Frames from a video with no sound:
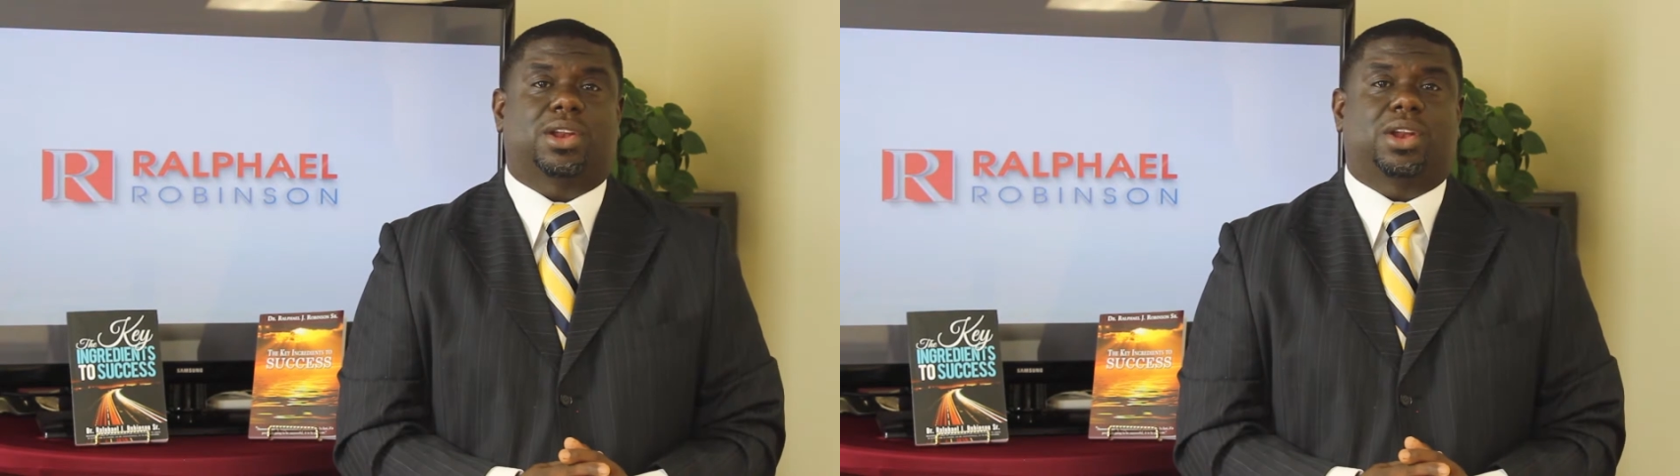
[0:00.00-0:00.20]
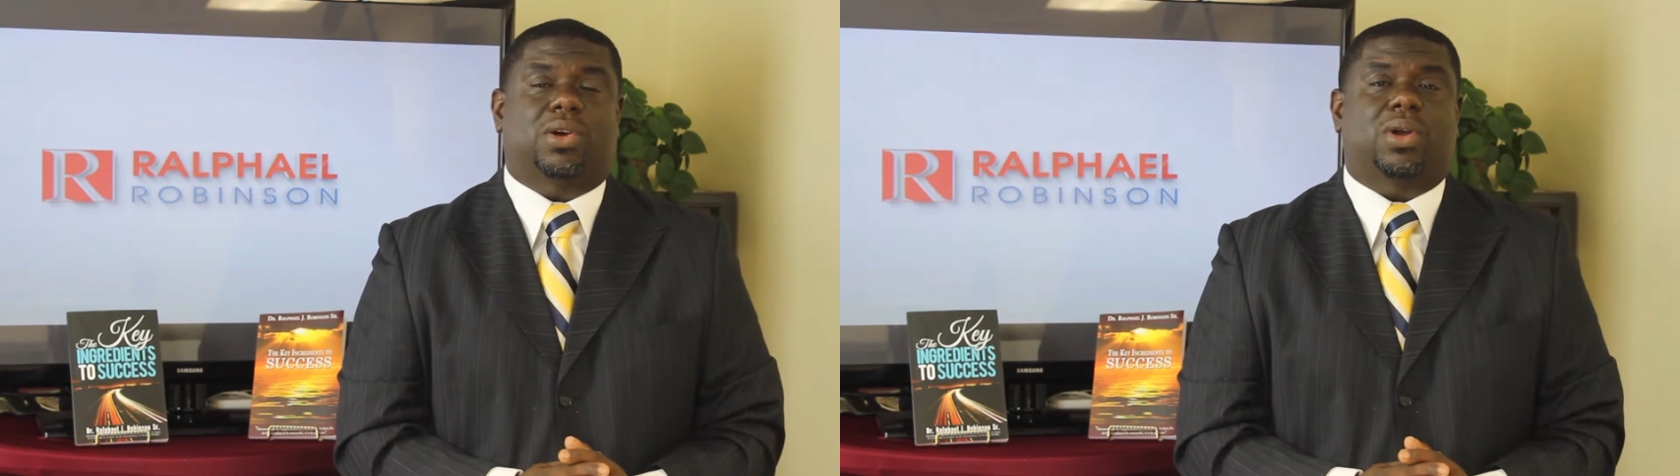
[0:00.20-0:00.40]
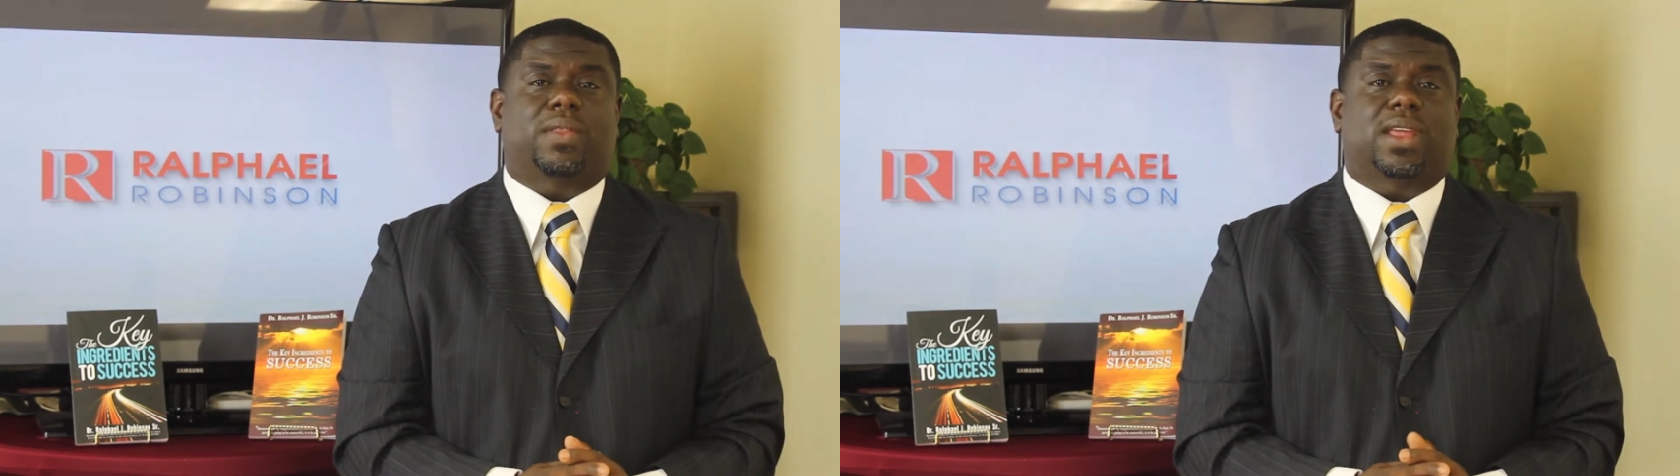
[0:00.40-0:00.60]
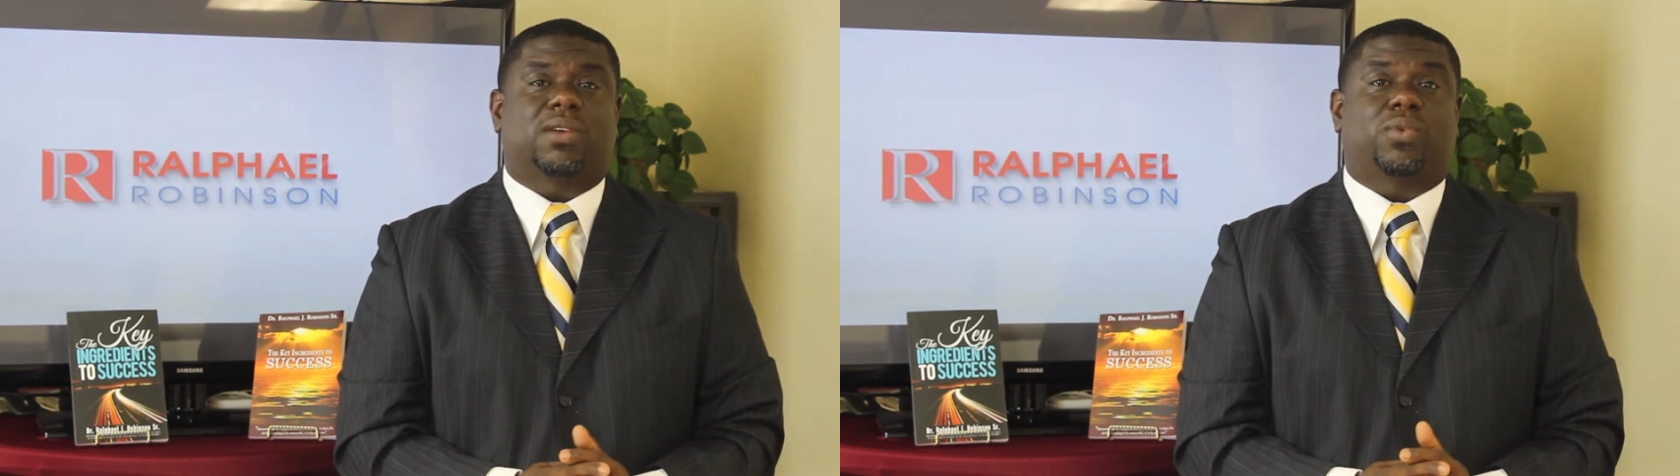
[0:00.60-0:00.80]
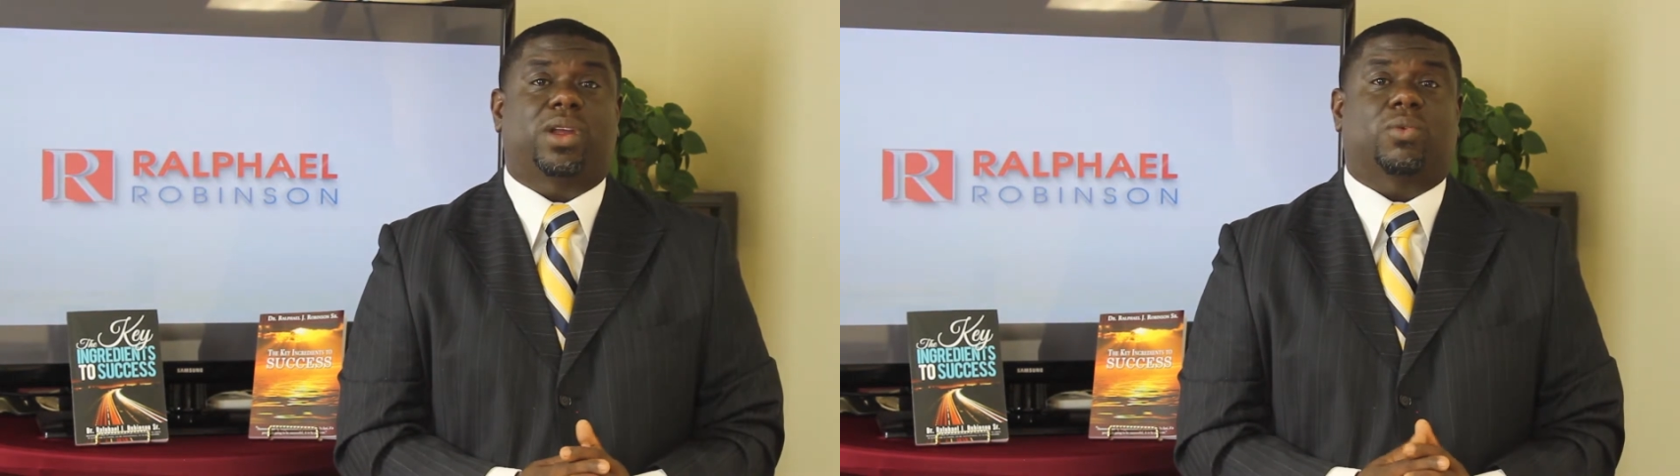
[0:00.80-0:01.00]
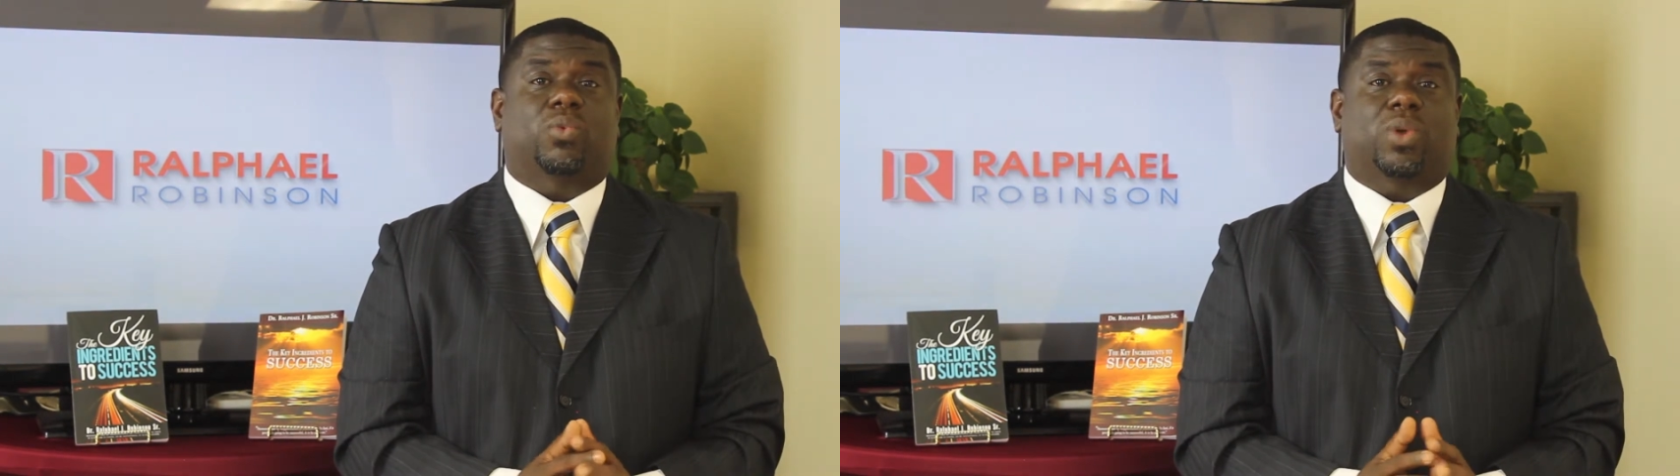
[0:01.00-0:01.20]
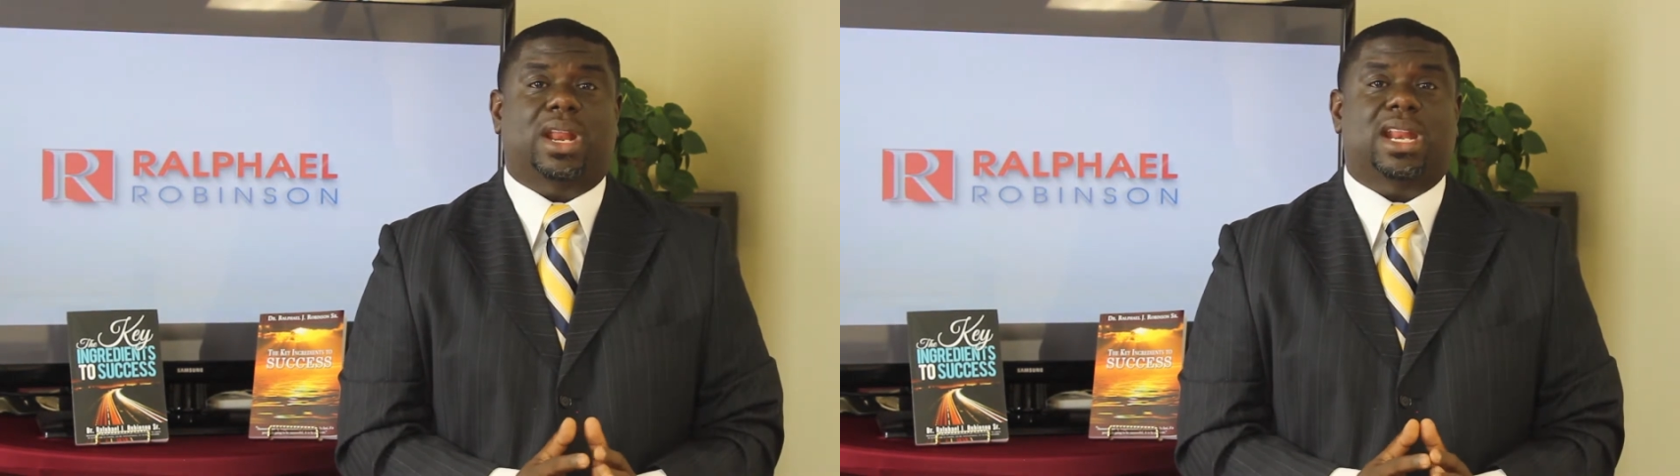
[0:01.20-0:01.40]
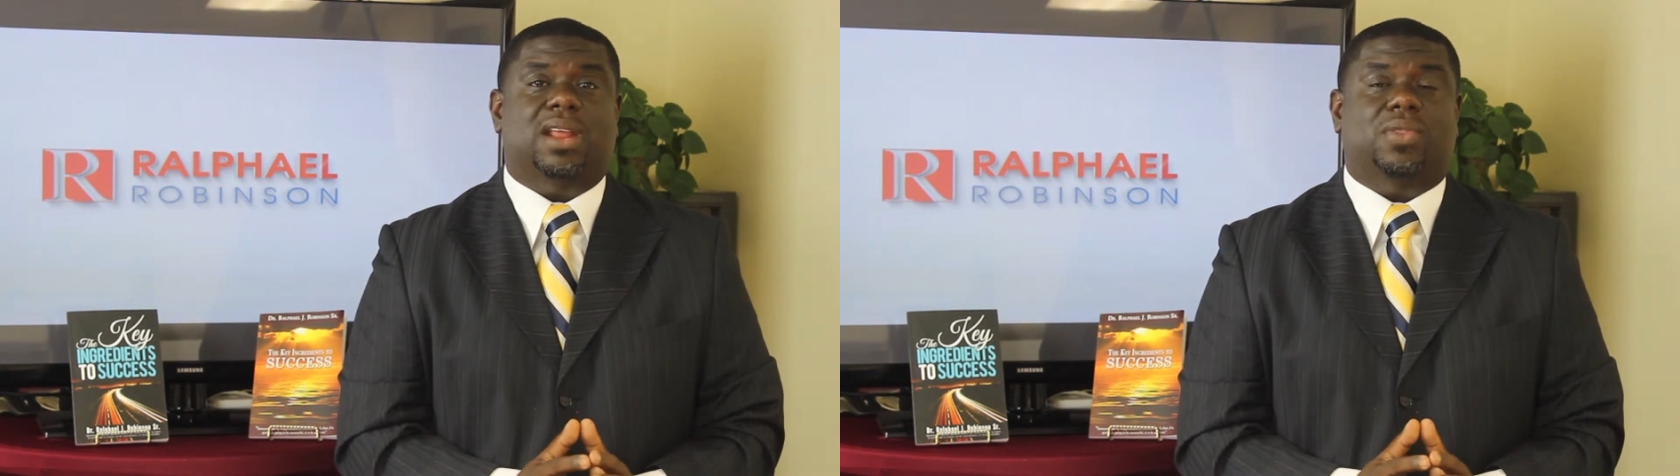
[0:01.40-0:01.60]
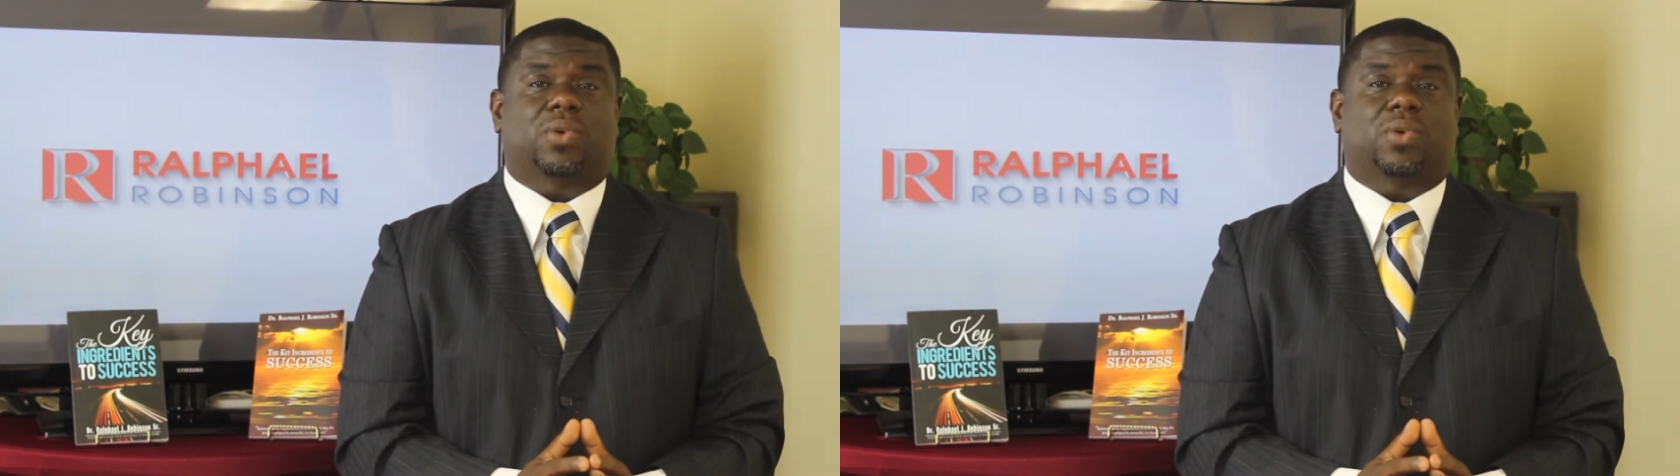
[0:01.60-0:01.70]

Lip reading: knowing that if we are running in